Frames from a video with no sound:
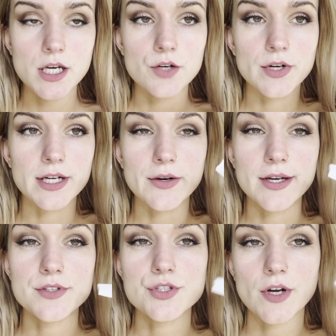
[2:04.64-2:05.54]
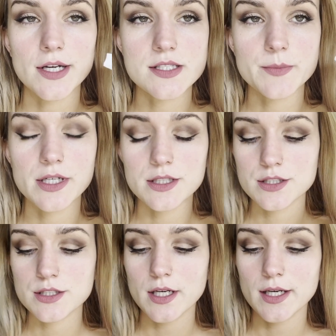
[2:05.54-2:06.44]
Right now I have a dry
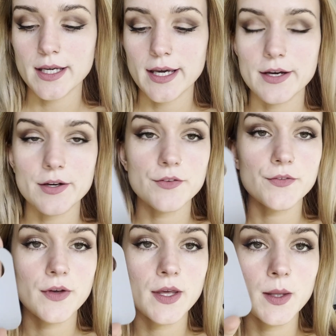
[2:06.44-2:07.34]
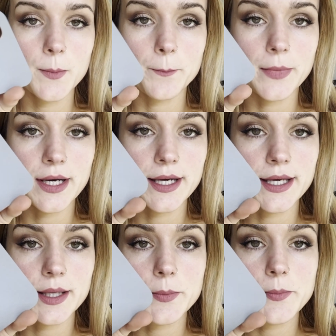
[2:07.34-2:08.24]
sponge. I have
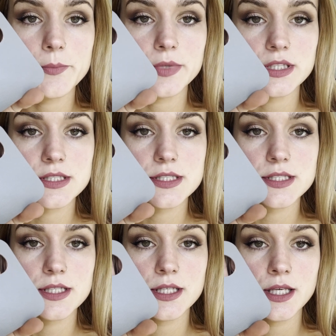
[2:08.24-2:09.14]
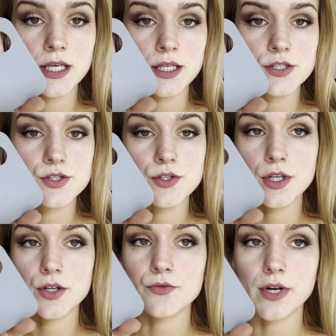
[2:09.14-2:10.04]
my mixed
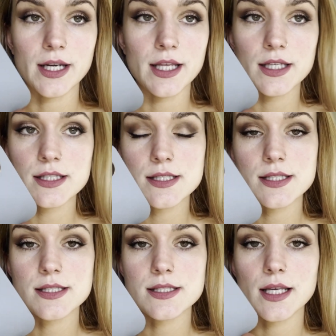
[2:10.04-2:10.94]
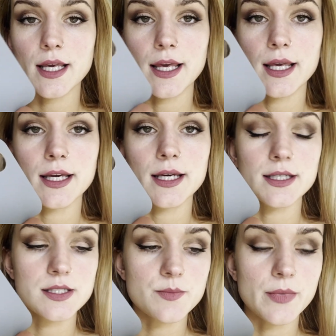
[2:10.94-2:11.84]
Studio Radiance
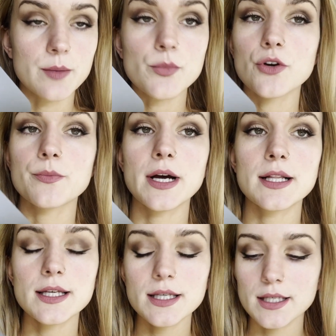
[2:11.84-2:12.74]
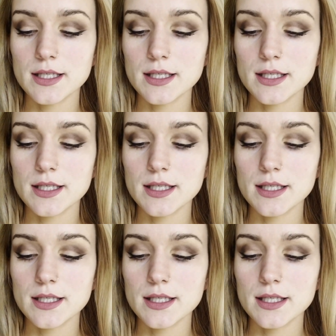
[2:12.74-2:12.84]
and my Pro Palette.